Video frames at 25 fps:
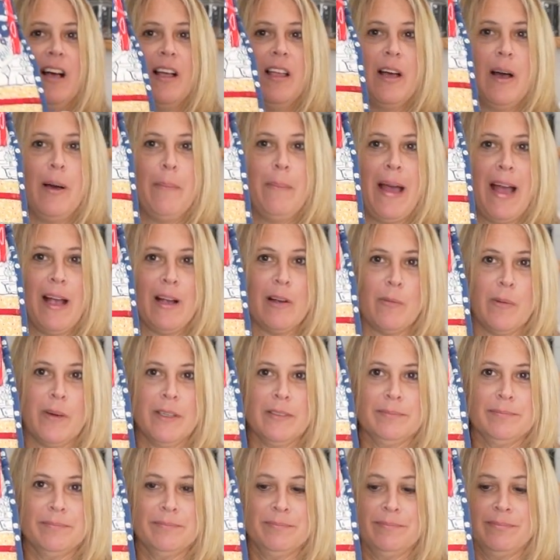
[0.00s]
a back
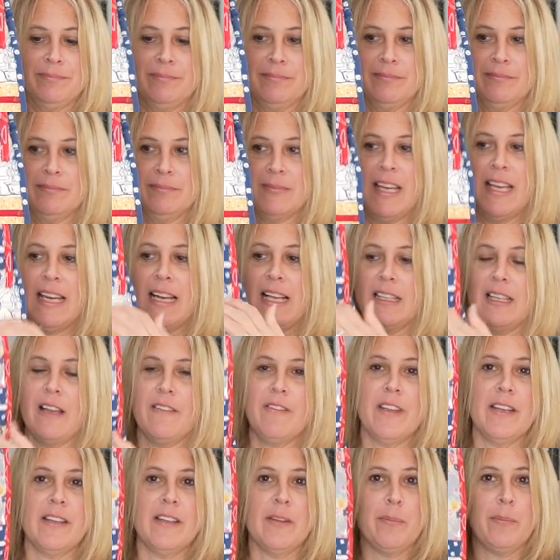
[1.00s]
one. And I
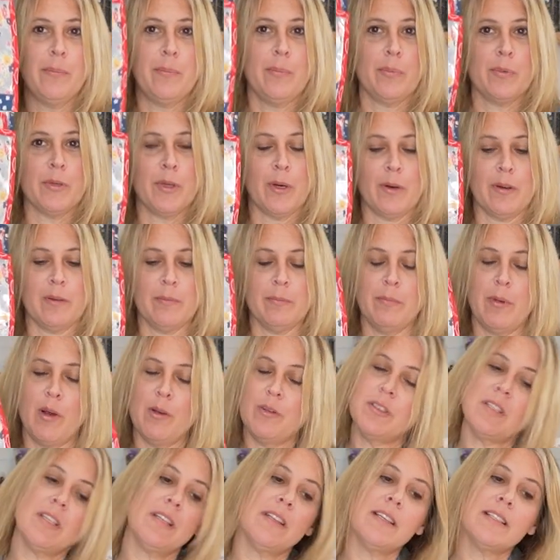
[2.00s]
love that
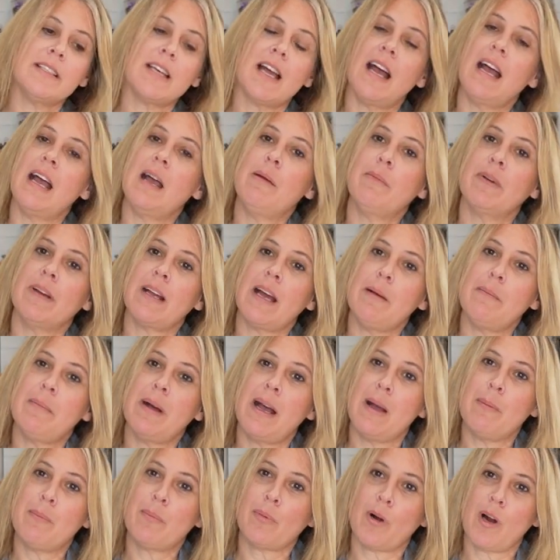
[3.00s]
most of the time when I
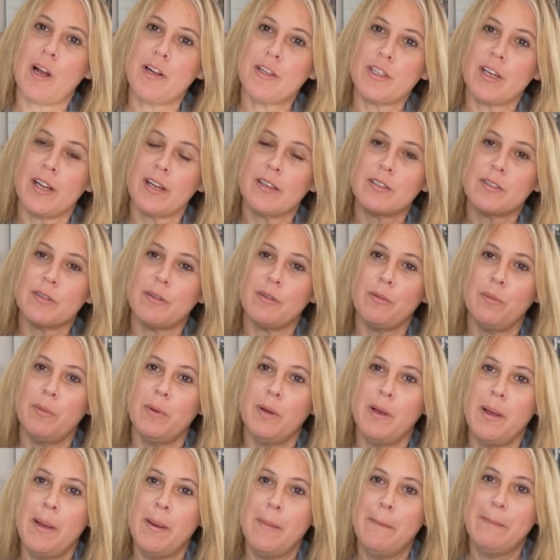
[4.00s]
buy a project
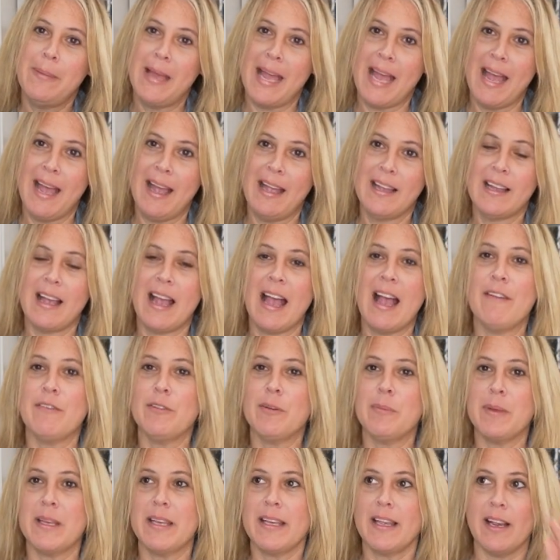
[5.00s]
bag, I have
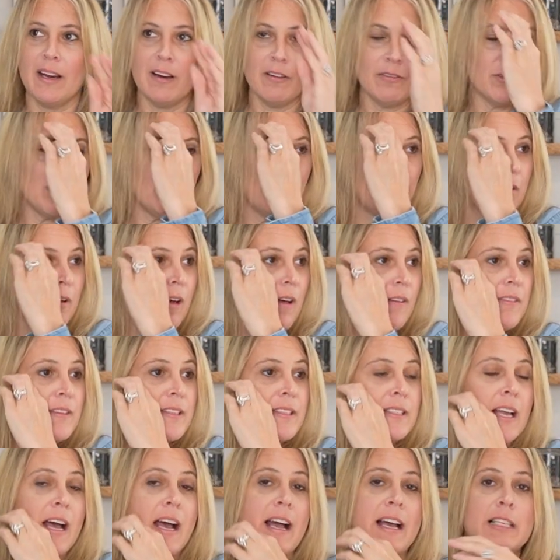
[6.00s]
to be careful of the
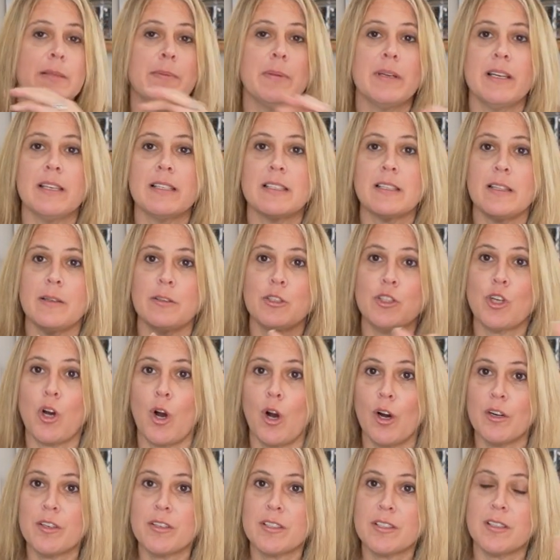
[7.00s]
size because
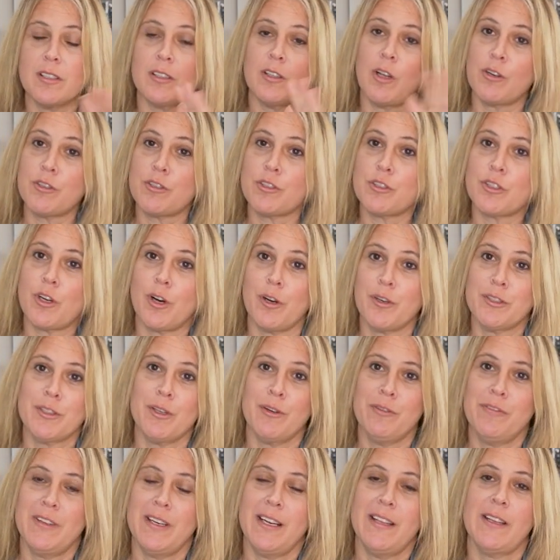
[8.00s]
the larger charts
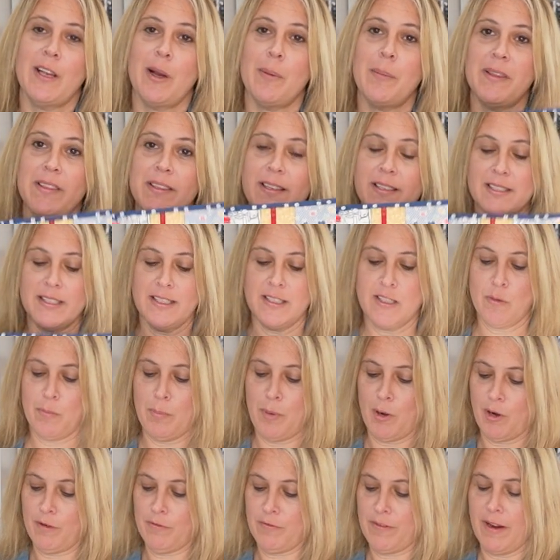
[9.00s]
don't fit in there, but this is
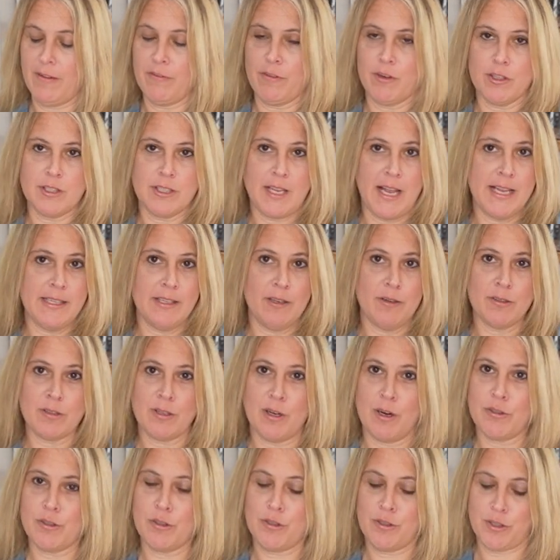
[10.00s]
perfect for sliding those
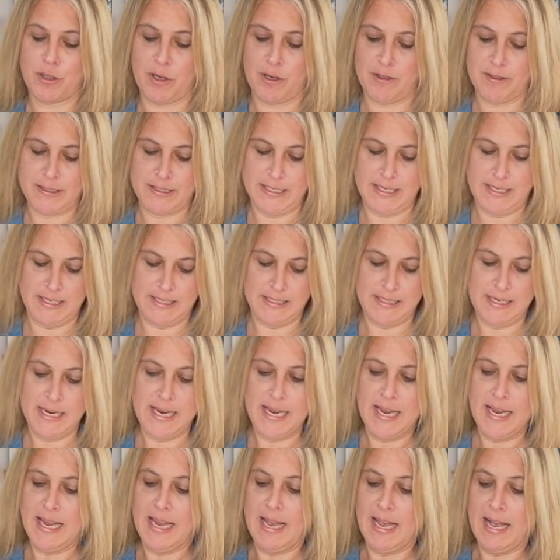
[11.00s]
larger charts in.
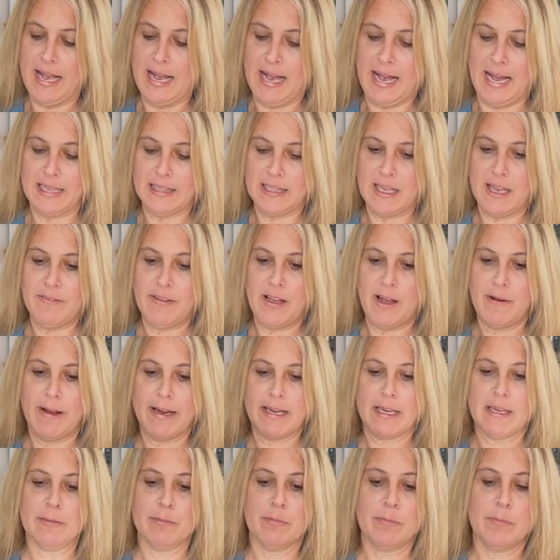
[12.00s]
I love how I
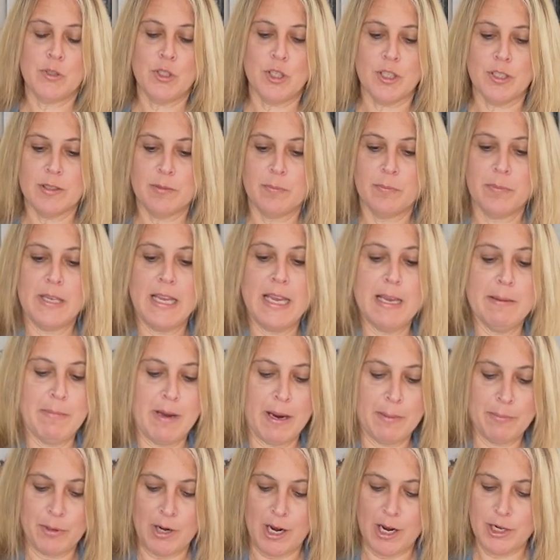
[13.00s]
can just keep
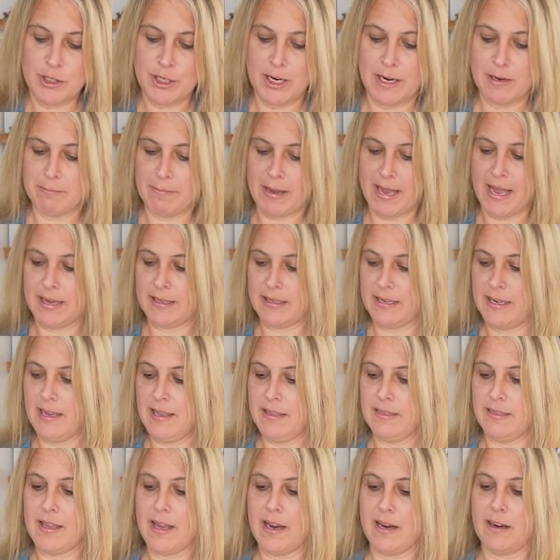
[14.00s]
my project mat
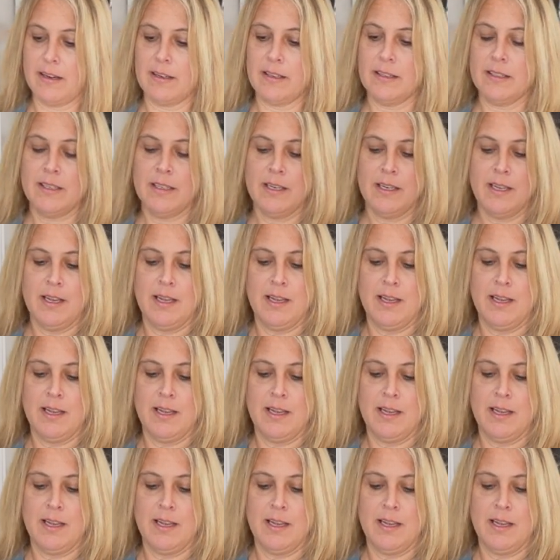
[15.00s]
in there,